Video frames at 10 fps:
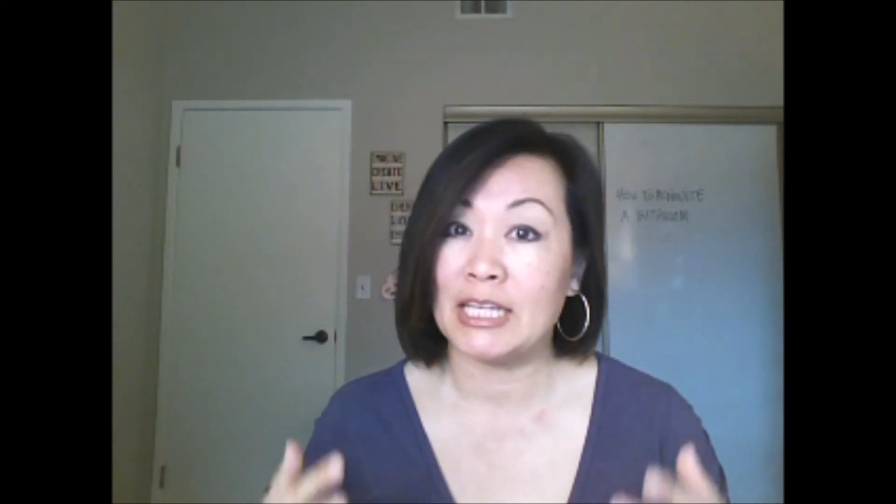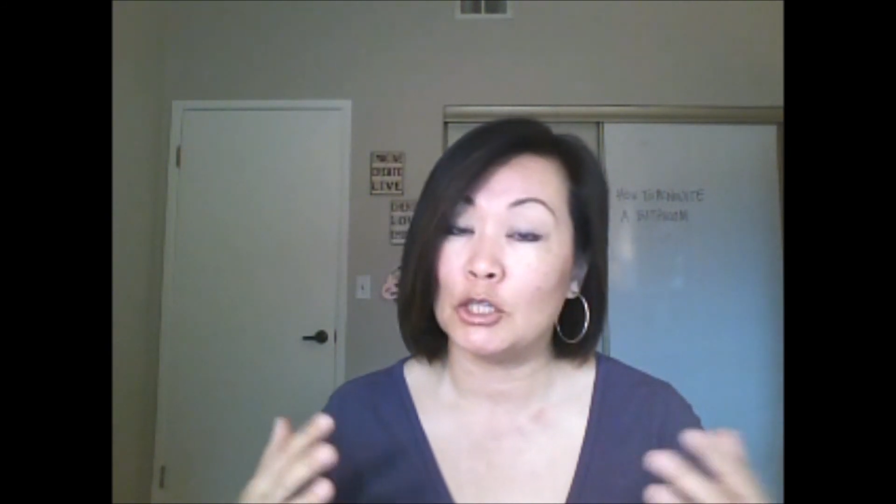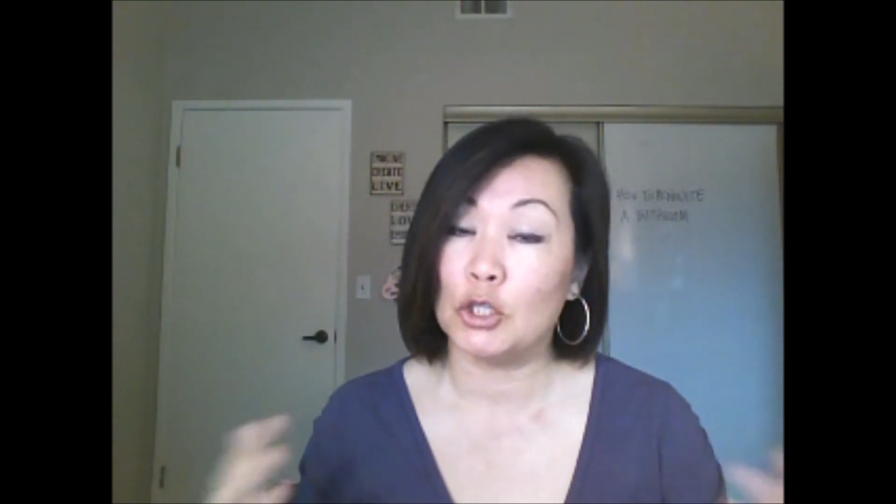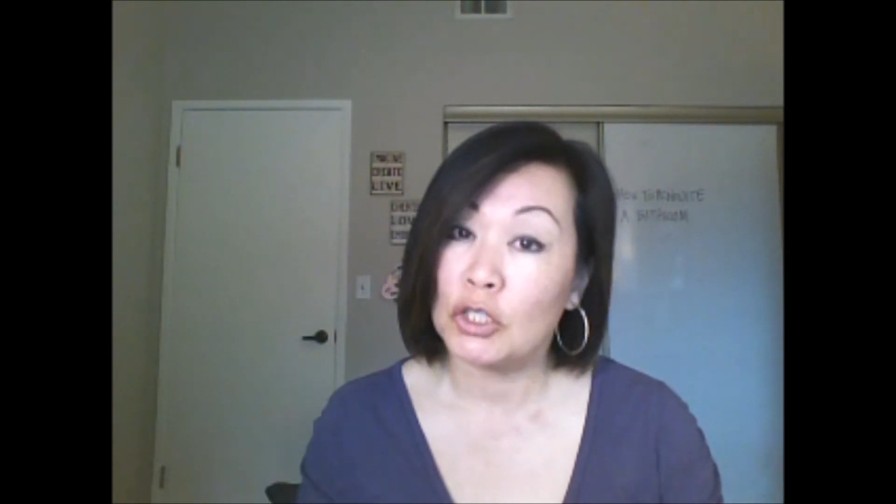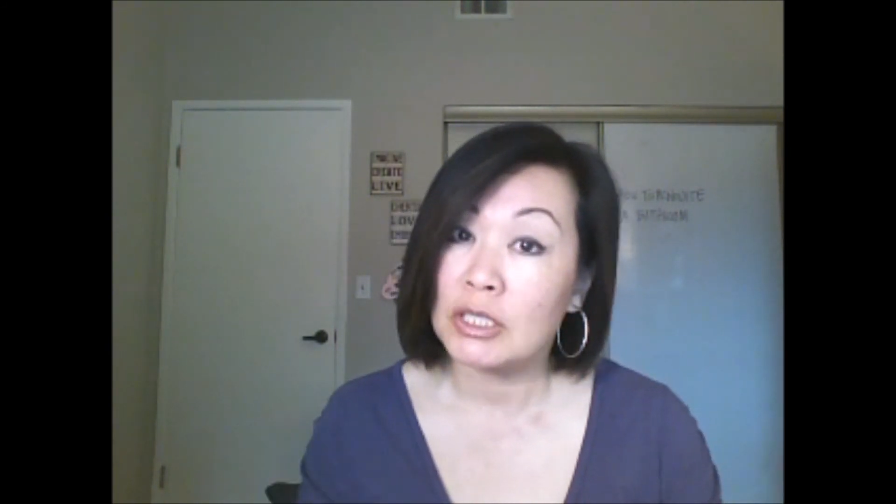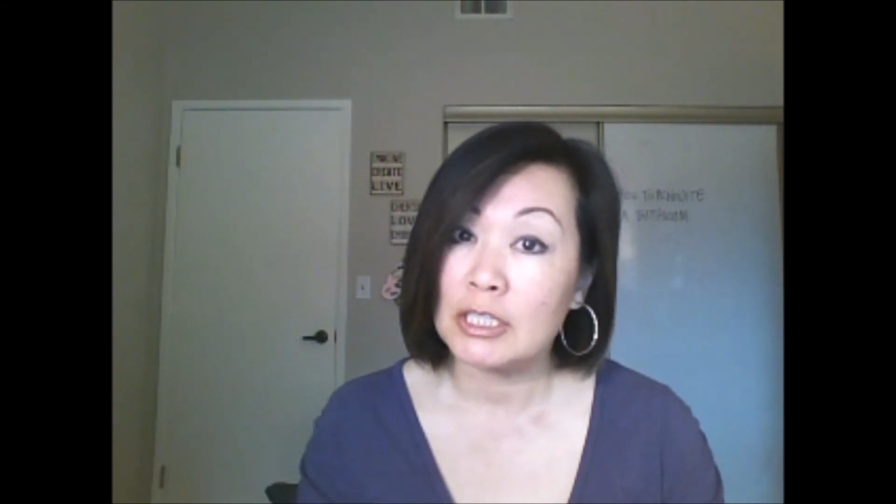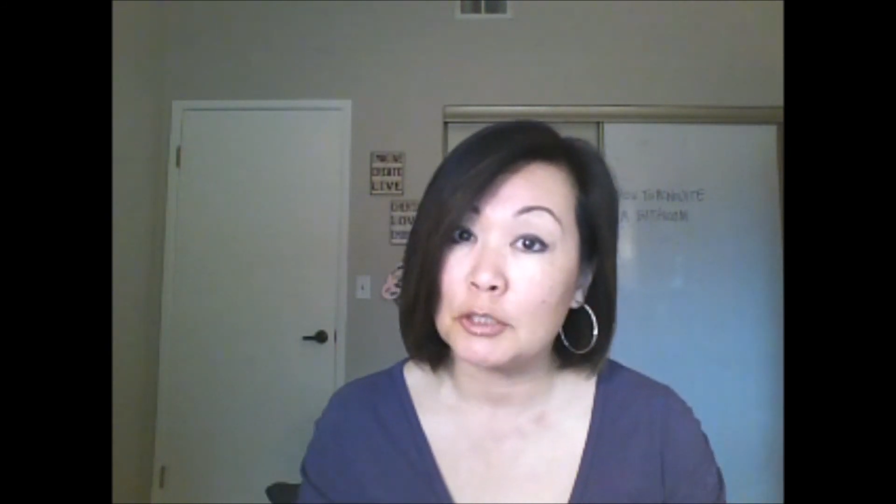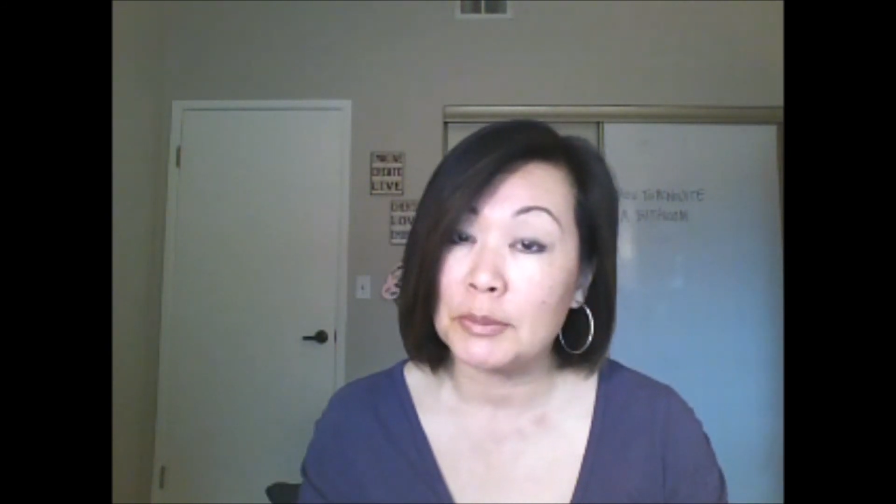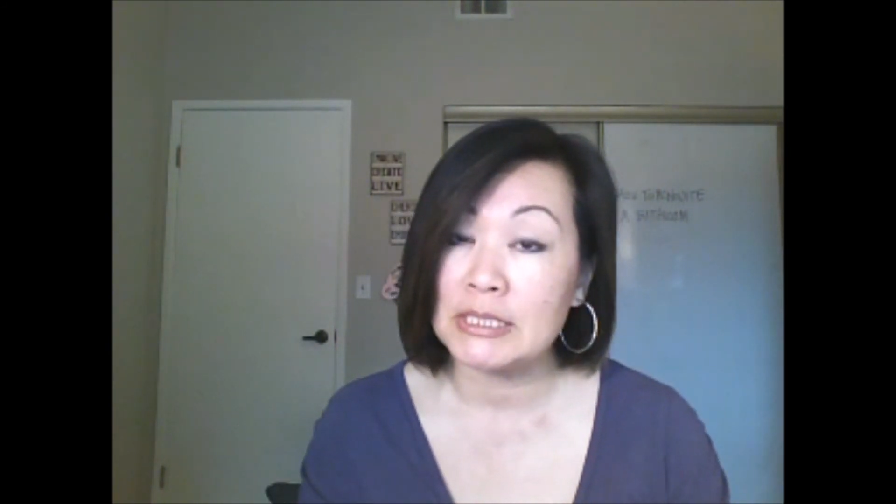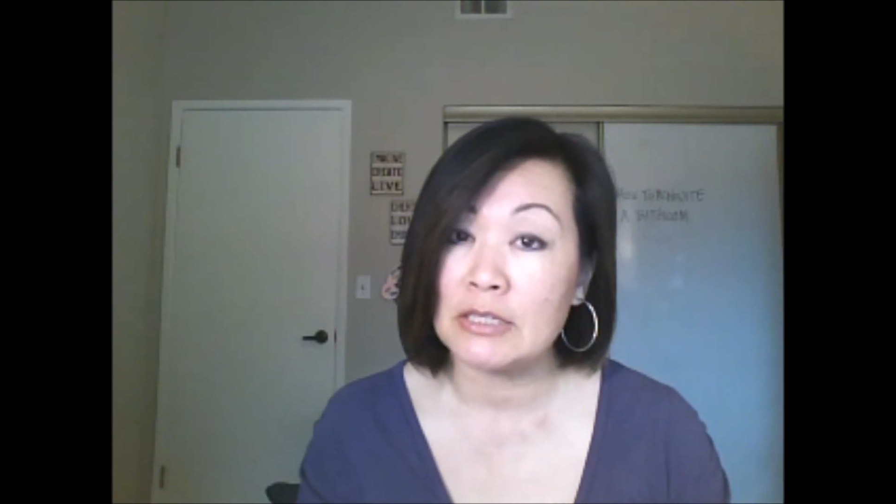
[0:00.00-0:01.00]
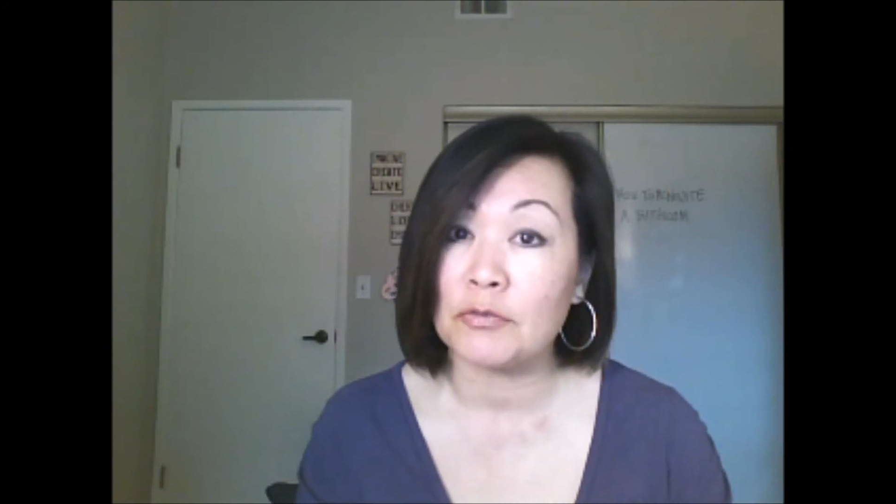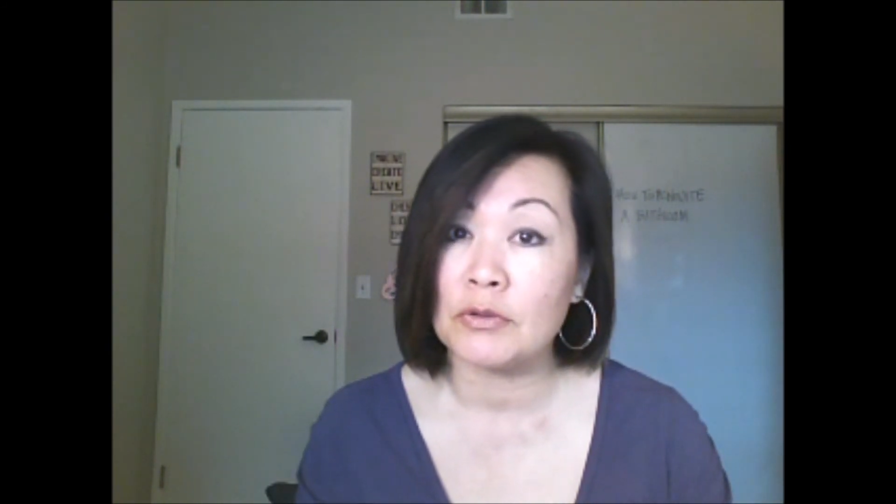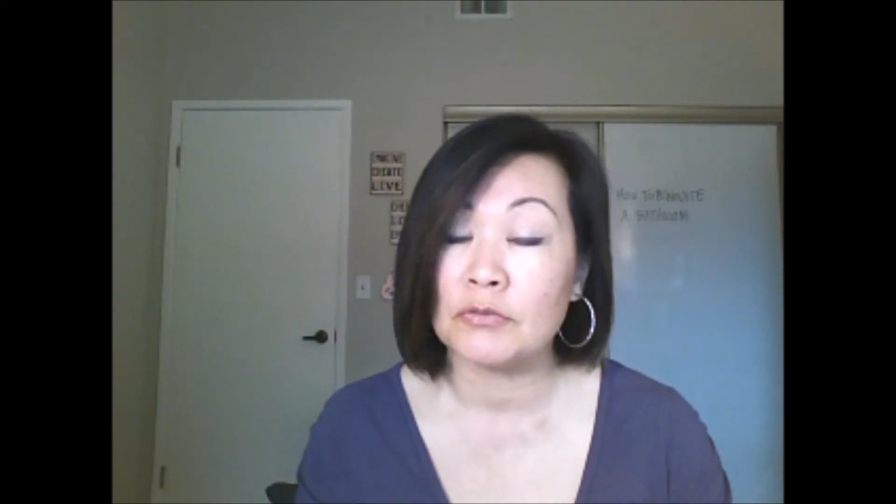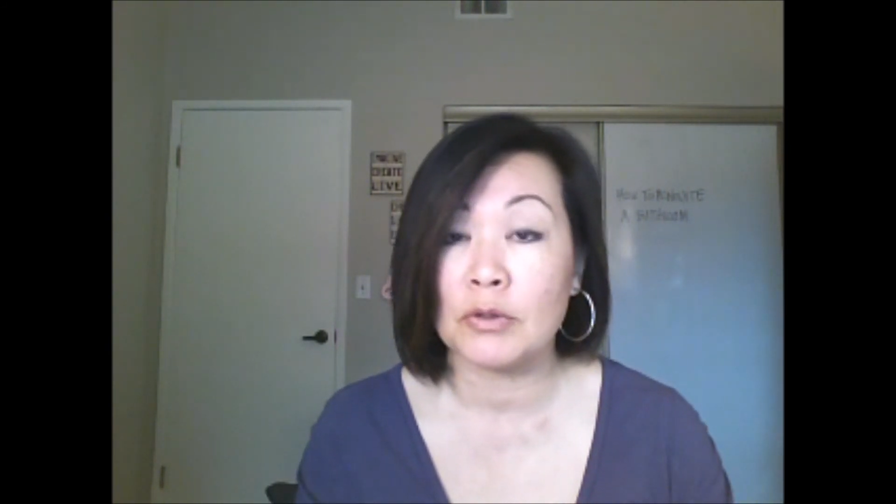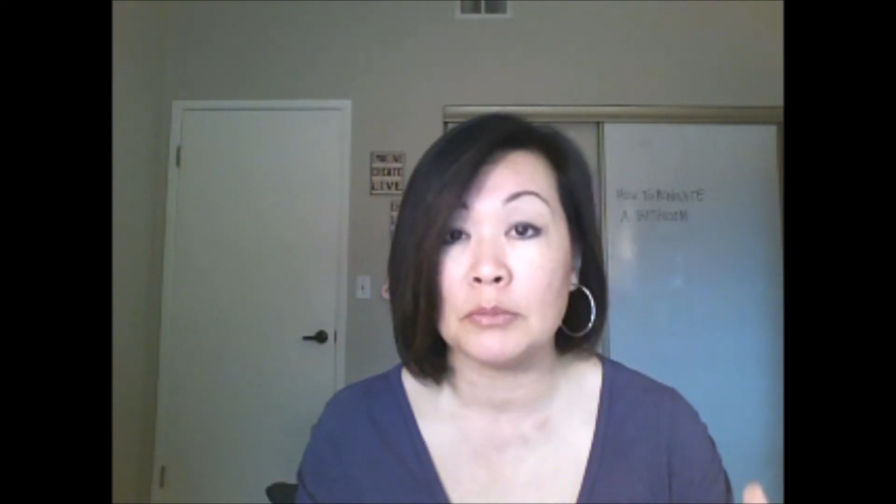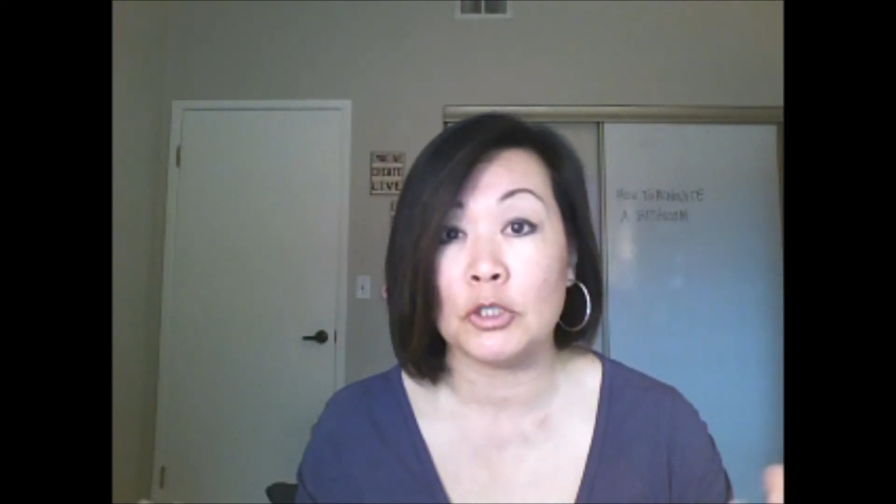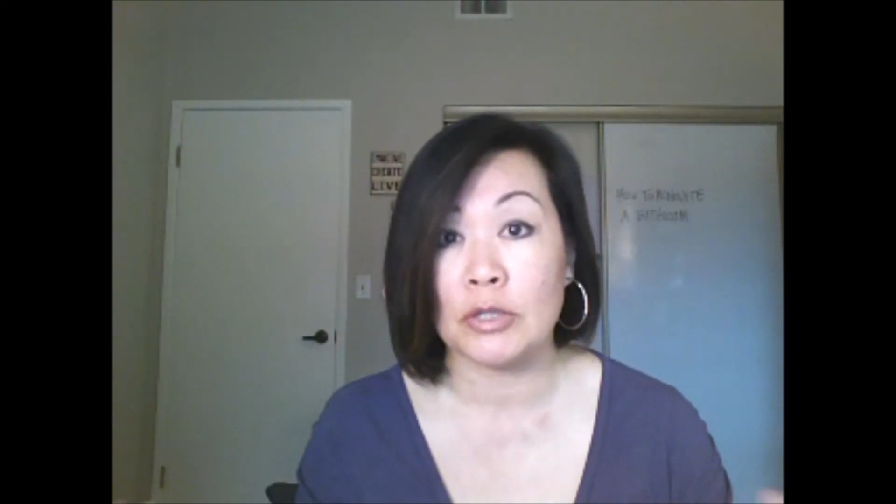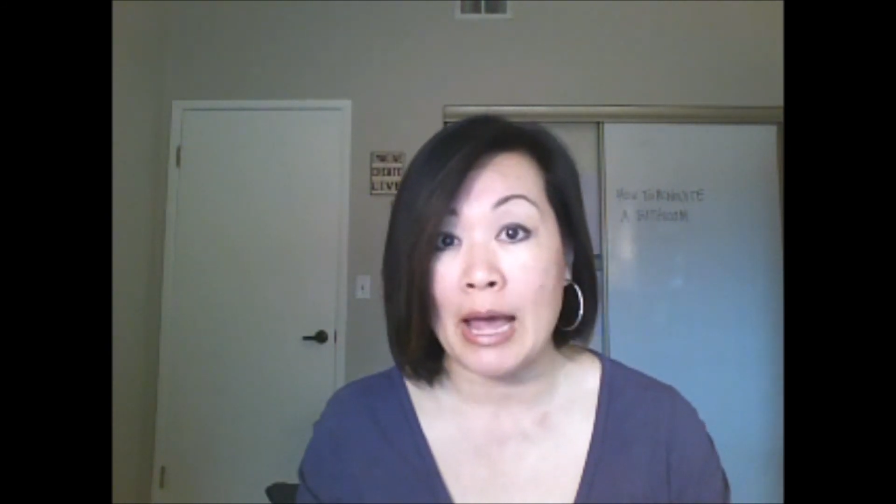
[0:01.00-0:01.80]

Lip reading: it look a little bit different from your